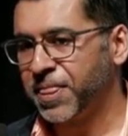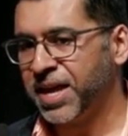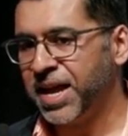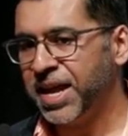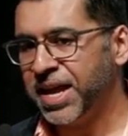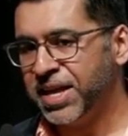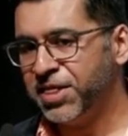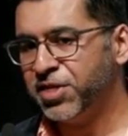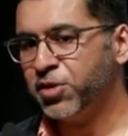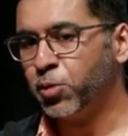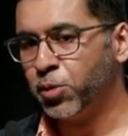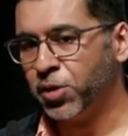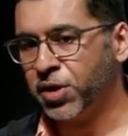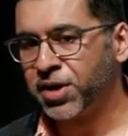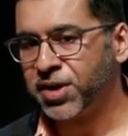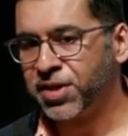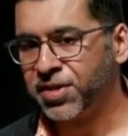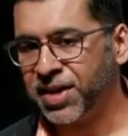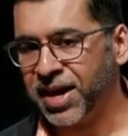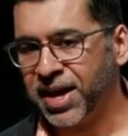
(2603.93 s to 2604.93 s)
in the work
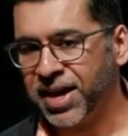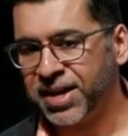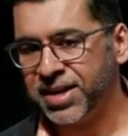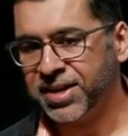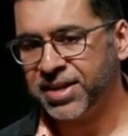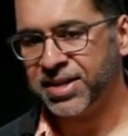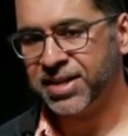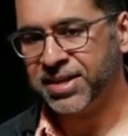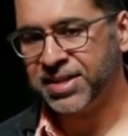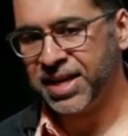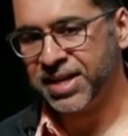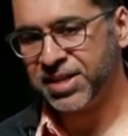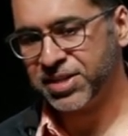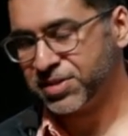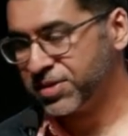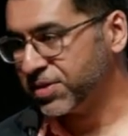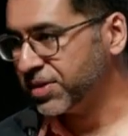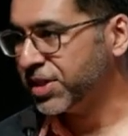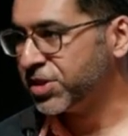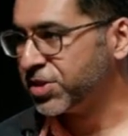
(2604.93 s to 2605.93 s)
that, that
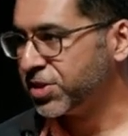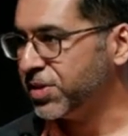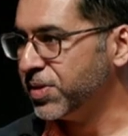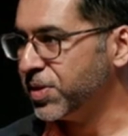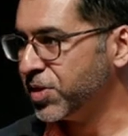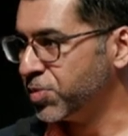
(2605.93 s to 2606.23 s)
is listed in this